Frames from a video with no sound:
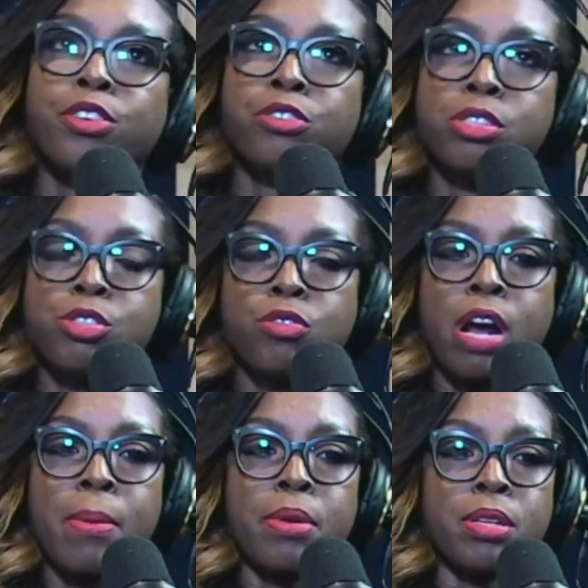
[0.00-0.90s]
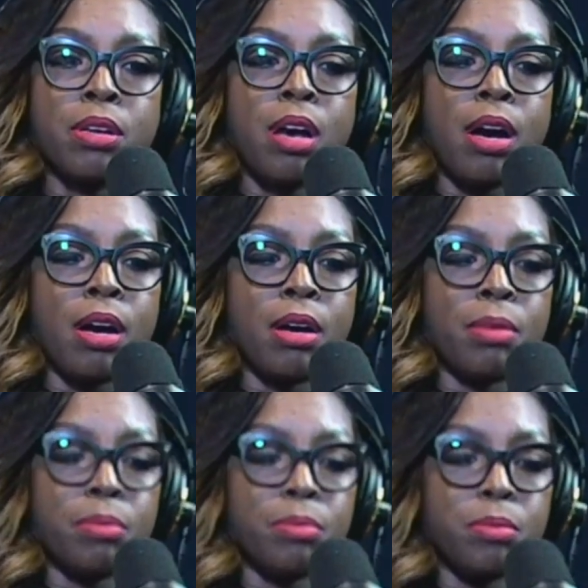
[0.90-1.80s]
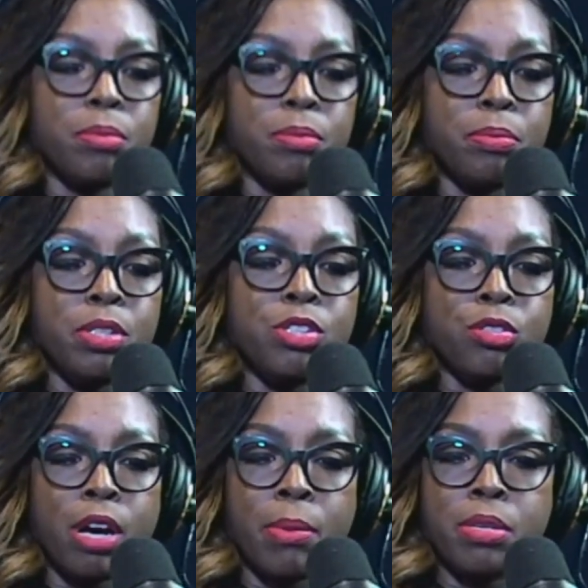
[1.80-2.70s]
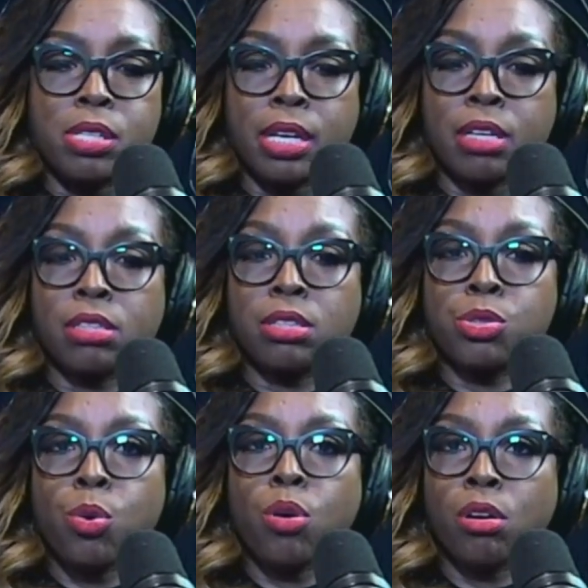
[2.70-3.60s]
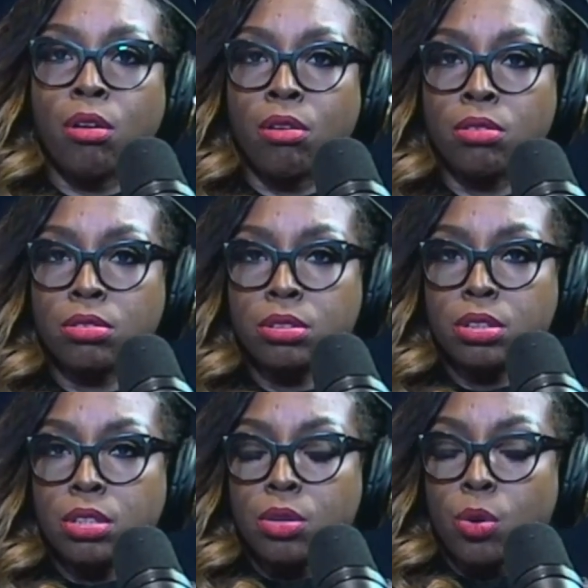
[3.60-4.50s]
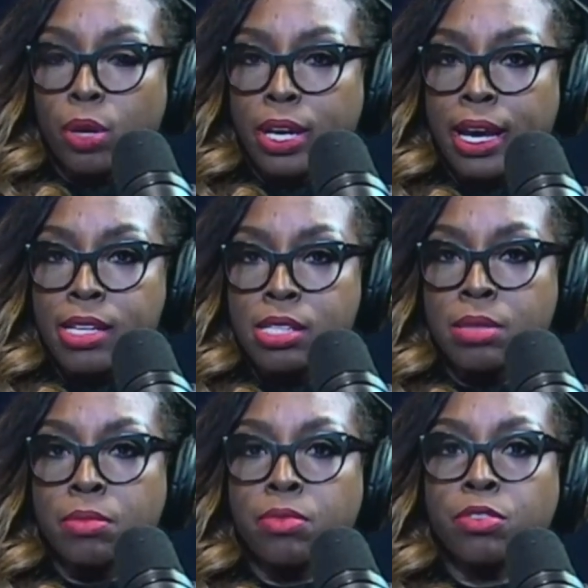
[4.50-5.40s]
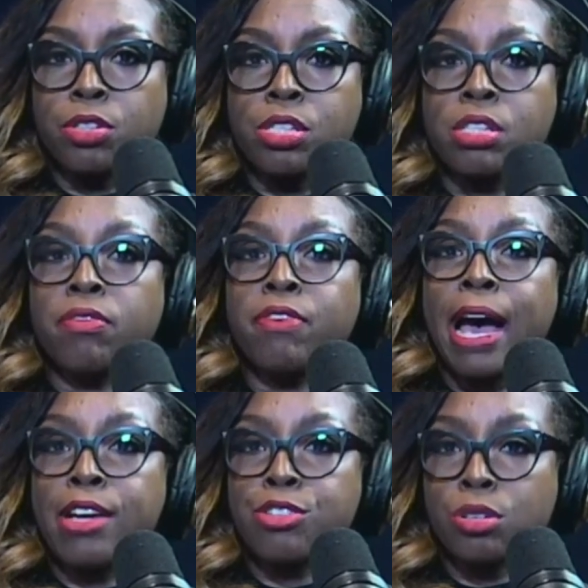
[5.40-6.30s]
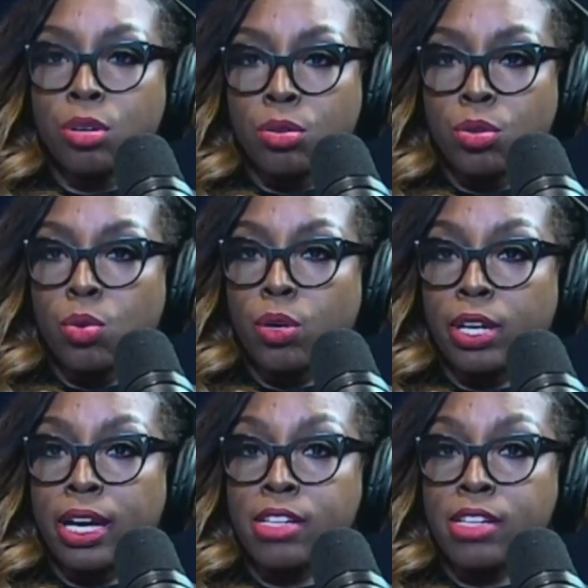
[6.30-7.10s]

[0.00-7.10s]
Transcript: you're describing be described as like a clitoral orgasm versus a vaginal orgasm.